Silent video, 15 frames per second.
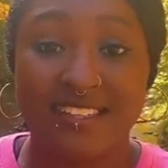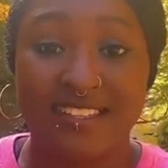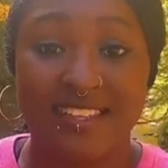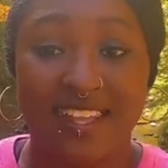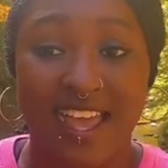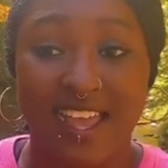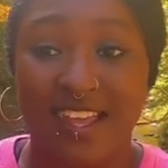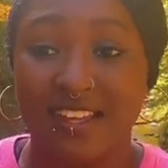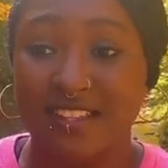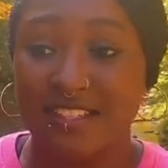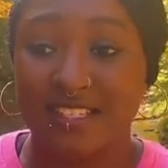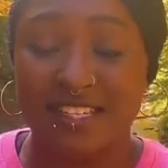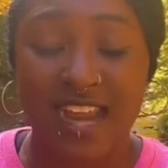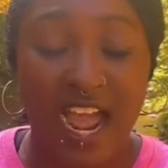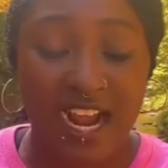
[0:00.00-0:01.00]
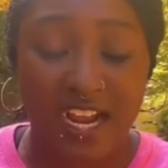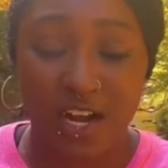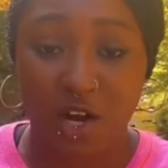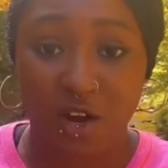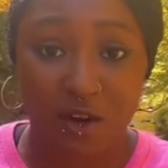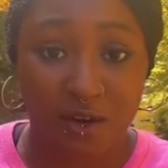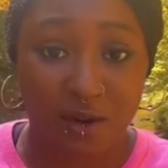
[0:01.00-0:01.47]
gonna
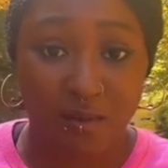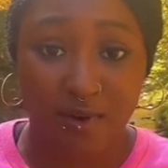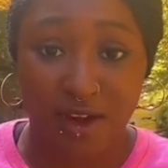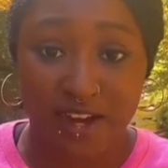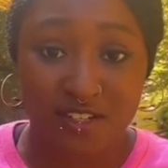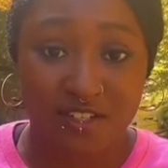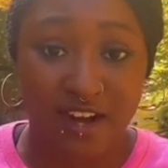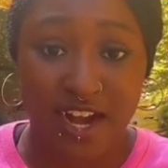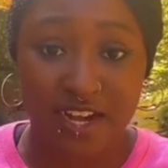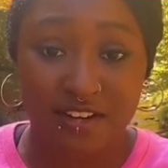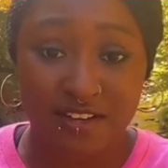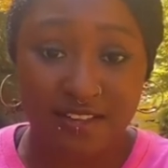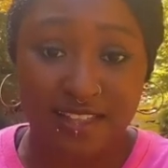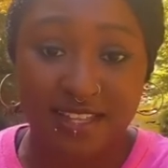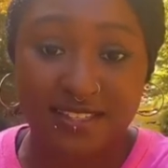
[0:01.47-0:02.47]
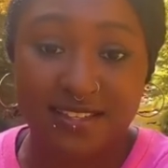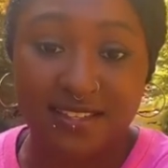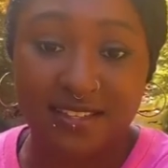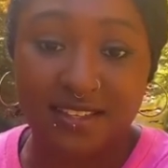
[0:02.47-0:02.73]
hurt your brain trying to do these.